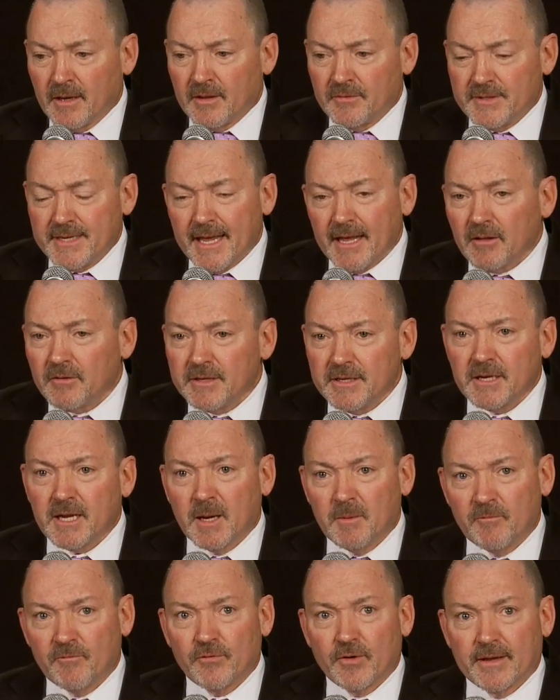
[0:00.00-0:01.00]
the L
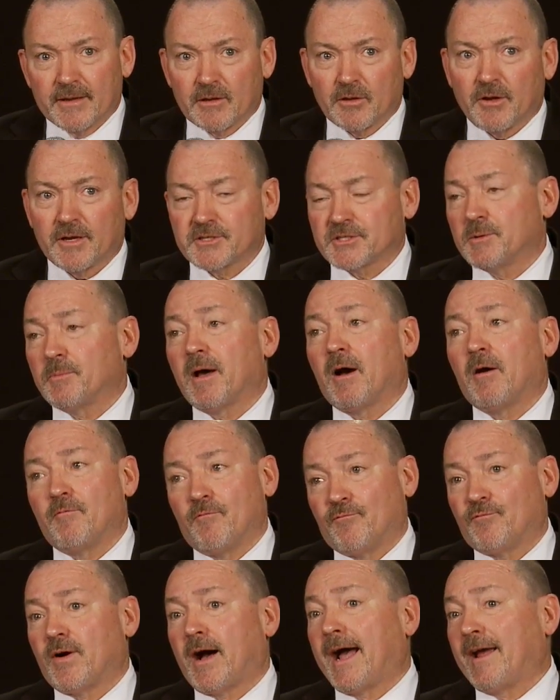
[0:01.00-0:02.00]
income fund lost about
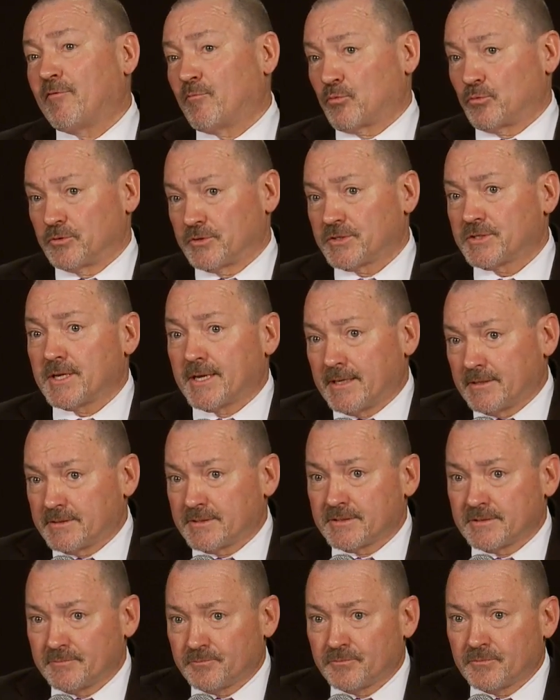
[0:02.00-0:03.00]

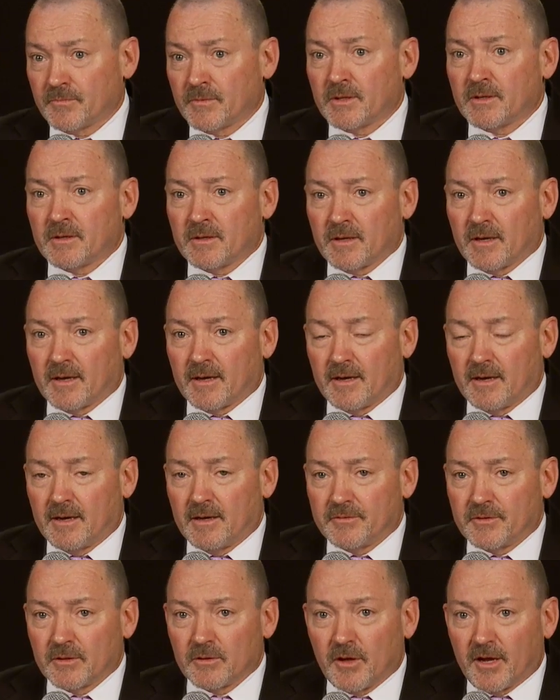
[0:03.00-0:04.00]
5%.
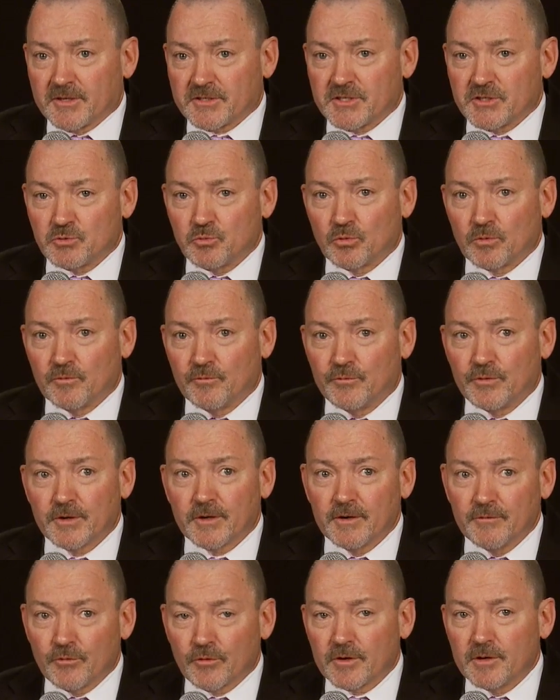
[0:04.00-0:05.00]
The losses were
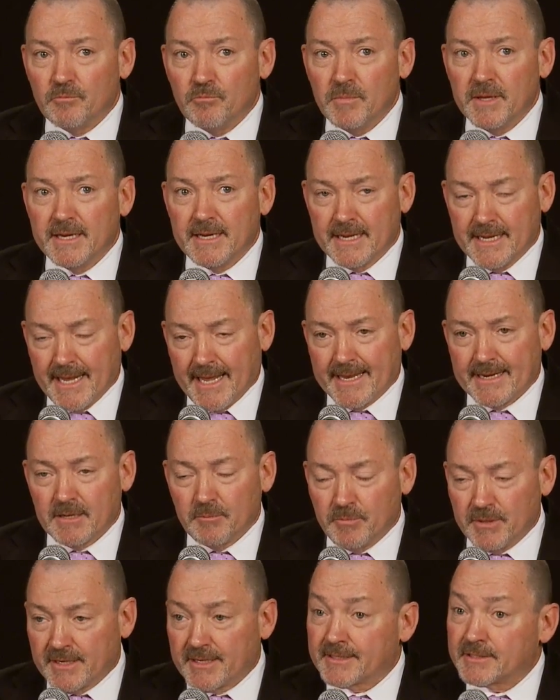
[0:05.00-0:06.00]
very, very
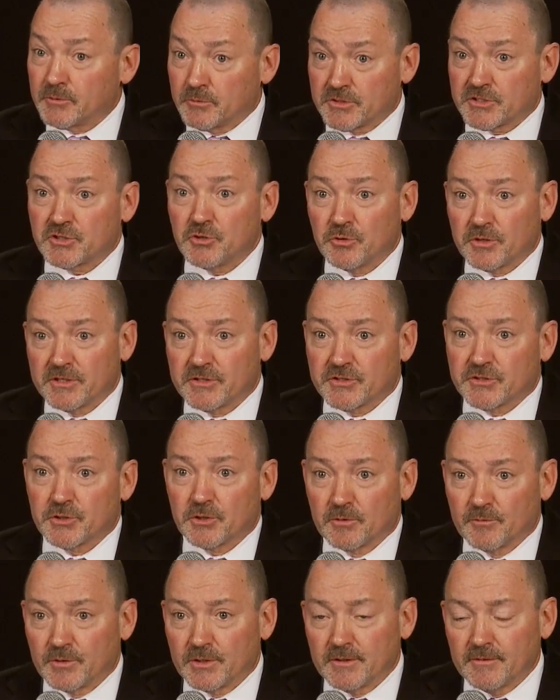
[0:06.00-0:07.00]
mitigated because it was so
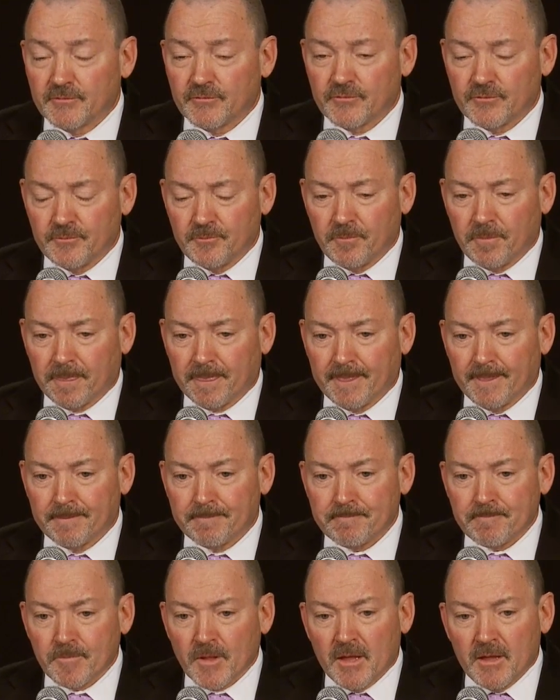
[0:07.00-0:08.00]
conservative.
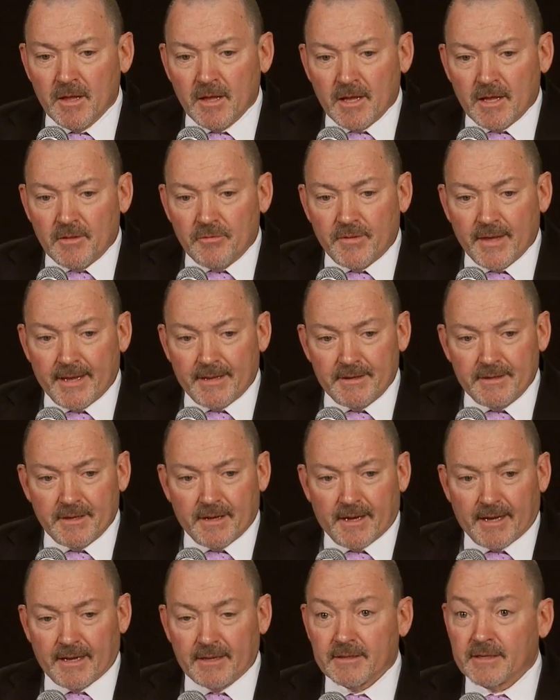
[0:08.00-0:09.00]

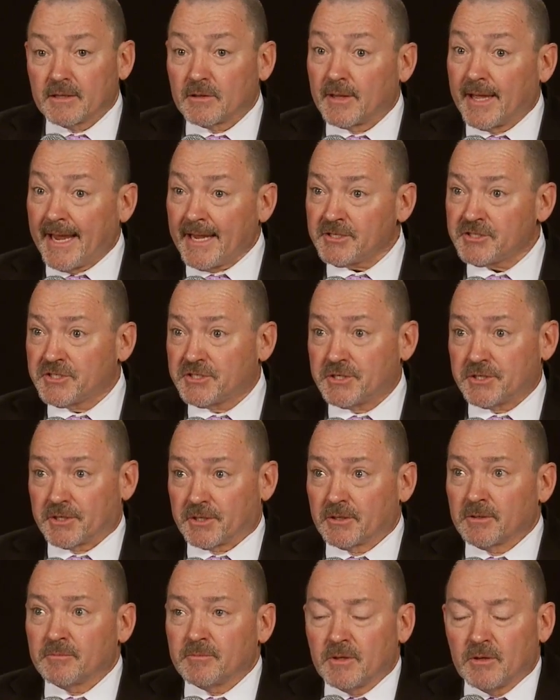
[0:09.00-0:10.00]
Then last
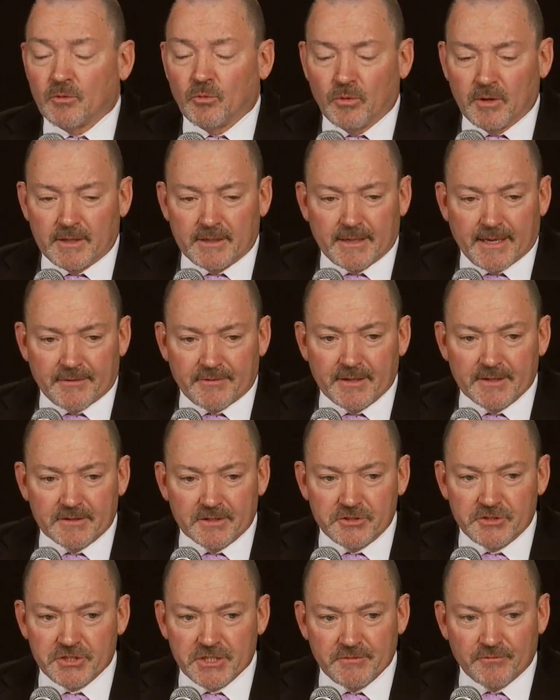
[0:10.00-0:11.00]
year, when I think
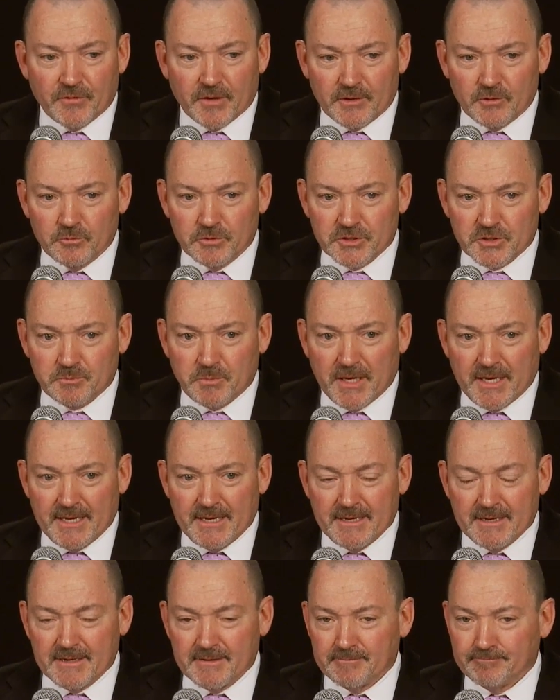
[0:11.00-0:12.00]
the G fund was
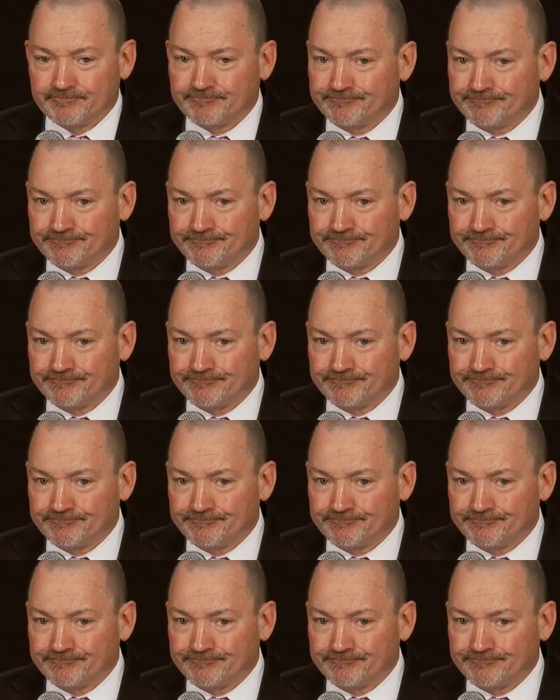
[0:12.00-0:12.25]
paying,